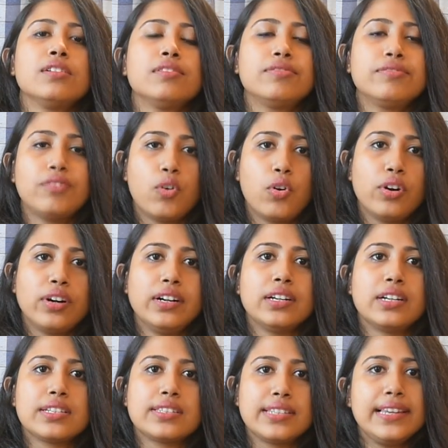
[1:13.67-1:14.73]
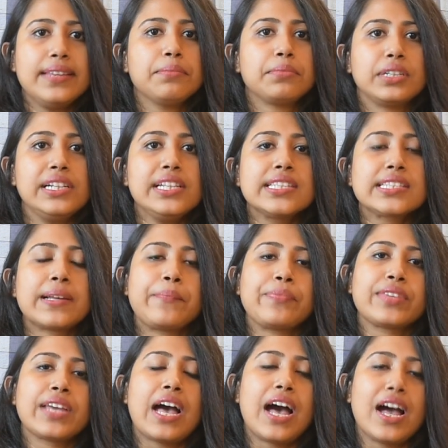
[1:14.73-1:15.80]
four syllables:
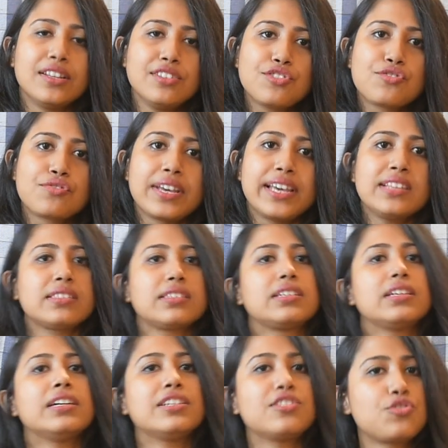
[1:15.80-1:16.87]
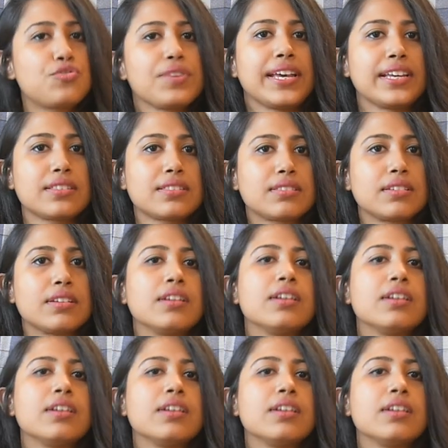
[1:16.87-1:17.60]
unstressed, stressed,